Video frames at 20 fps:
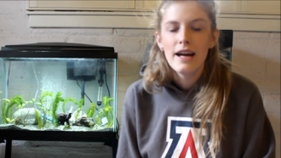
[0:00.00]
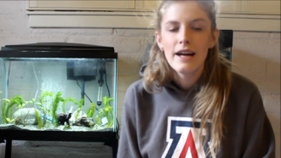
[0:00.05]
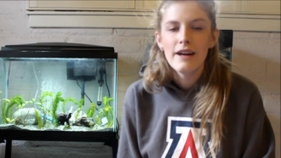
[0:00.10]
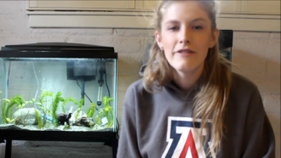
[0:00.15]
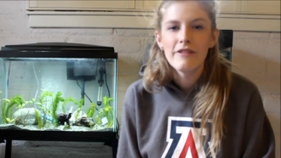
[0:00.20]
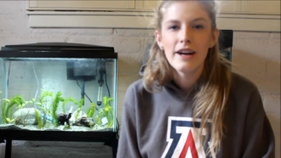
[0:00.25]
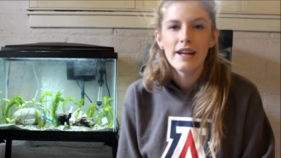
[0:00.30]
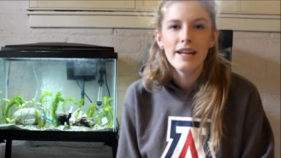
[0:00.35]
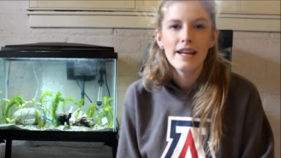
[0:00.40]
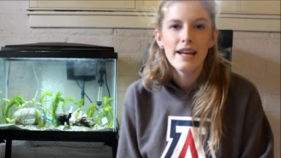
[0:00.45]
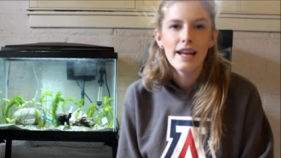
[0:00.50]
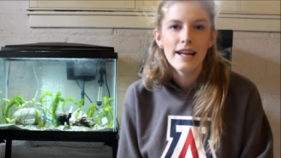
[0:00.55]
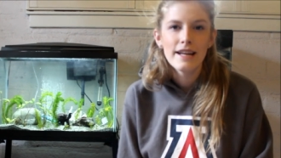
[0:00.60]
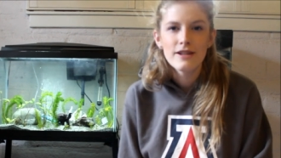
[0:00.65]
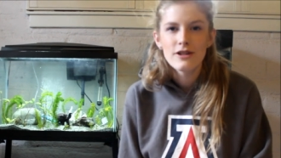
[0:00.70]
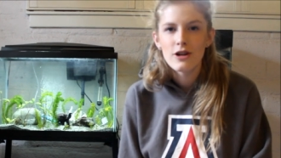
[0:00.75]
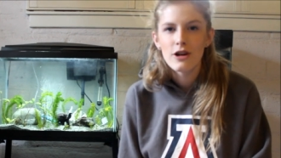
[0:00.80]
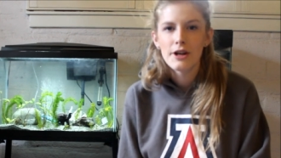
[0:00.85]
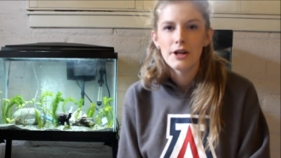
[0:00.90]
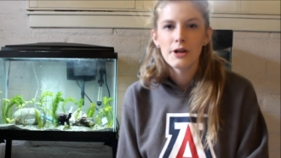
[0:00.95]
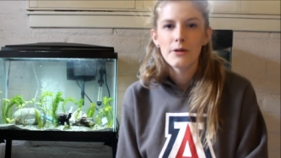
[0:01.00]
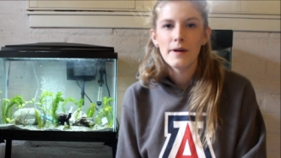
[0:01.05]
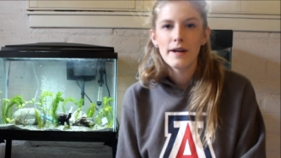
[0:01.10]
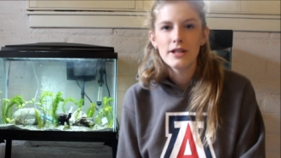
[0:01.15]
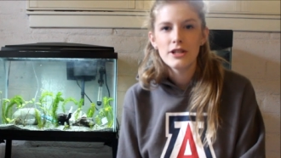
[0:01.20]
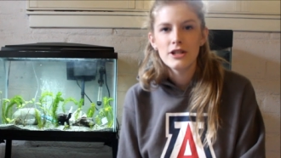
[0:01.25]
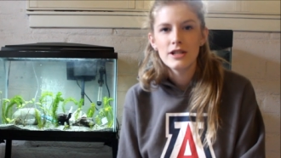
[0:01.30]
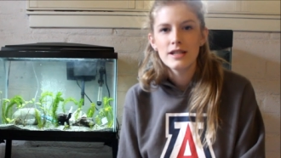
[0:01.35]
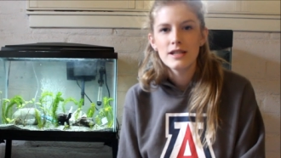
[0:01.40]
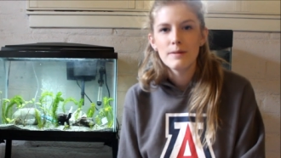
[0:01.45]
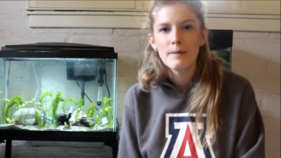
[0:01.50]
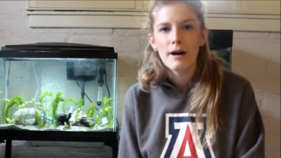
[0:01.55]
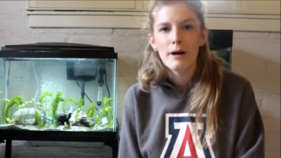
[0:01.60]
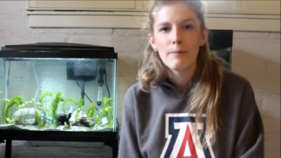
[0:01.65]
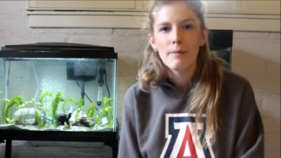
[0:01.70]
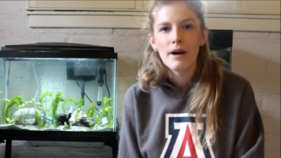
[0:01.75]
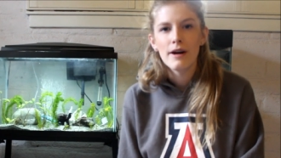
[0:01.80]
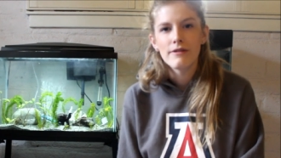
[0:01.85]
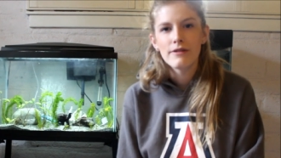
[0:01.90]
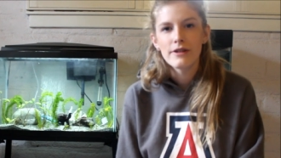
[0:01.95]
If I didn't answer all your questions
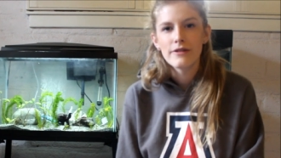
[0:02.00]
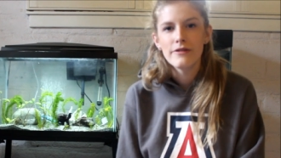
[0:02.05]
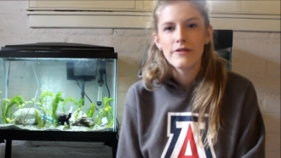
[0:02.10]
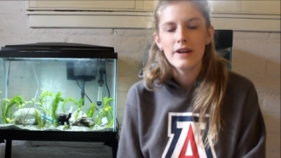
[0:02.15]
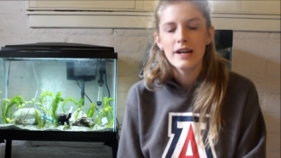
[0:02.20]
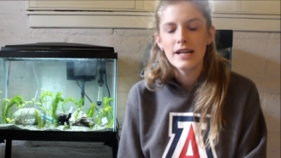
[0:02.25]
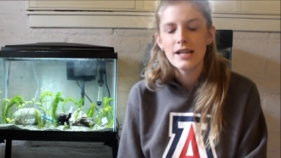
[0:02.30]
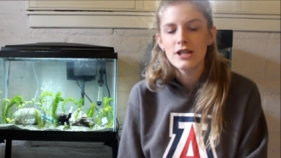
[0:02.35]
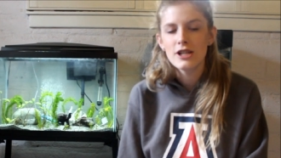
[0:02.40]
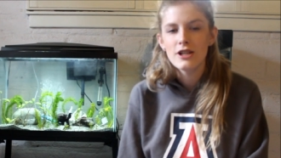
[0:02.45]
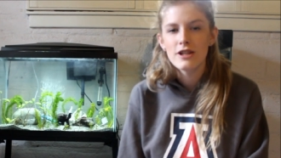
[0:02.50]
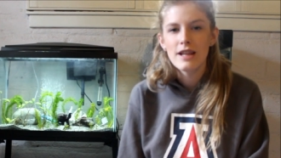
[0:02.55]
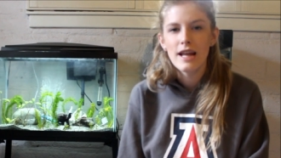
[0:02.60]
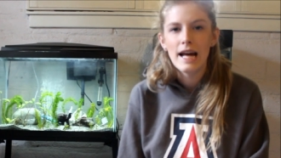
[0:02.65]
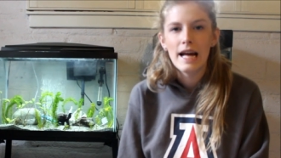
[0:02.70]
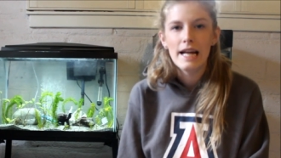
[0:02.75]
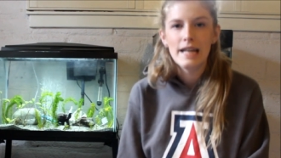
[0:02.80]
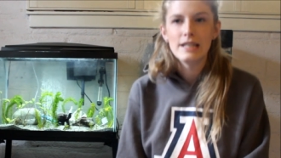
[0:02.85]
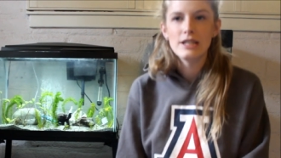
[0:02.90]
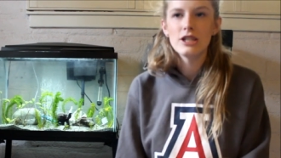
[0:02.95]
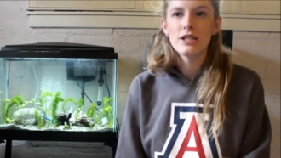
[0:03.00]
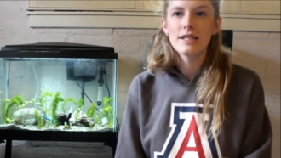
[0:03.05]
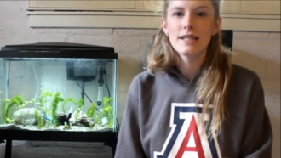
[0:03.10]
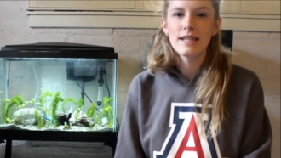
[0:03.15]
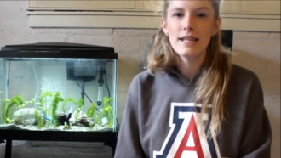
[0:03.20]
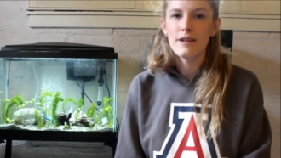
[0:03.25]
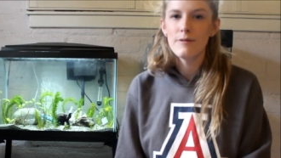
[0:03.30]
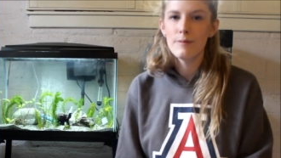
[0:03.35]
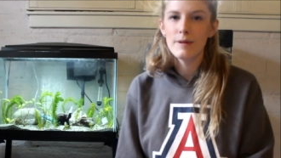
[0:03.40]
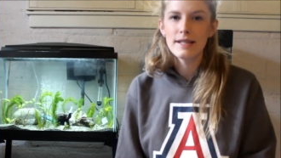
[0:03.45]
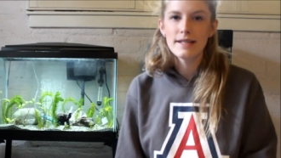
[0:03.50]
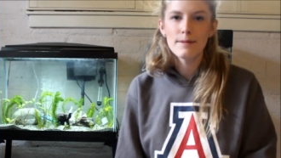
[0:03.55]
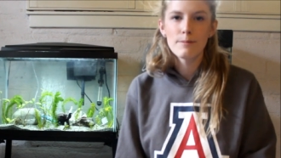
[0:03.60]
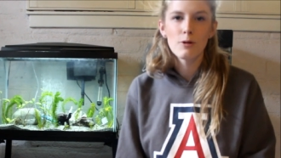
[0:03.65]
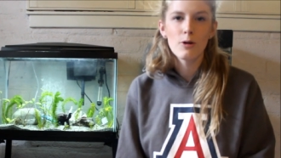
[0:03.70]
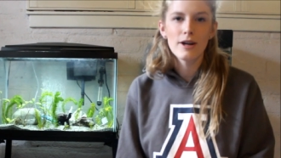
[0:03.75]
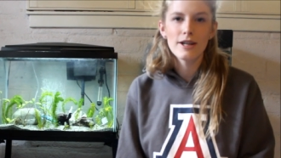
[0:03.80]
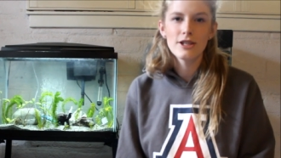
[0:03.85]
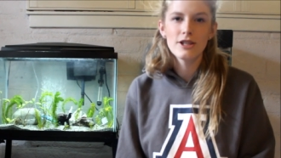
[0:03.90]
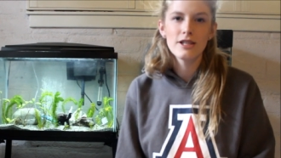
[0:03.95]
about pufferfish, then just leave me some
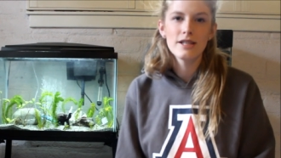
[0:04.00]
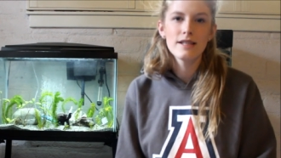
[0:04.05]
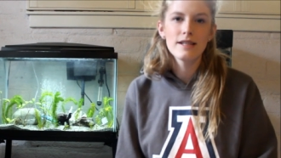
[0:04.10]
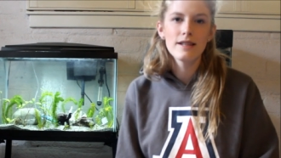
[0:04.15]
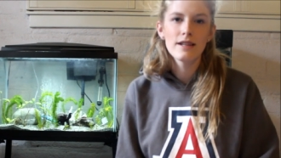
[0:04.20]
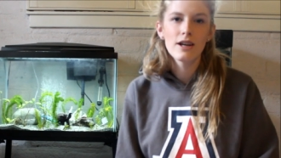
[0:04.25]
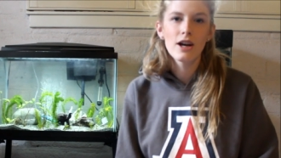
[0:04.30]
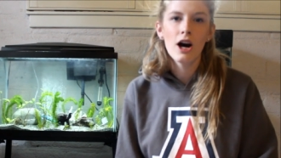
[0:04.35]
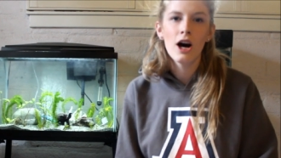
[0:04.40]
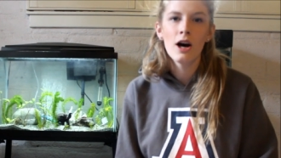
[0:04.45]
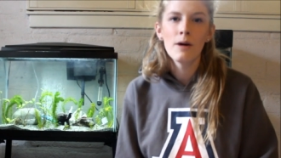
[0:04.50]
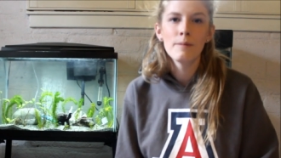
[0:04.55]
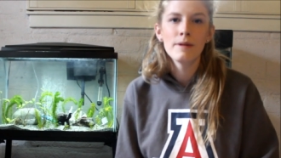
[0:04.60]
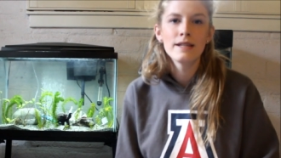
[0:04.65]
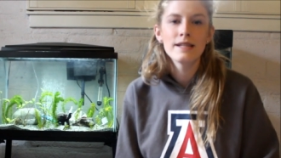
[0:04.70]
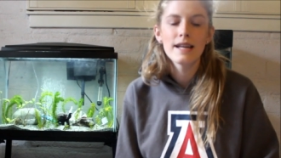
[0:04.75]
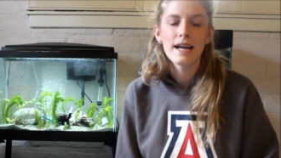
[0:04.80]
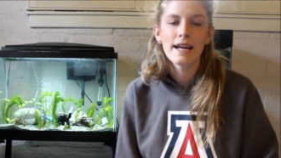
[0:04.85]
questions in the comments.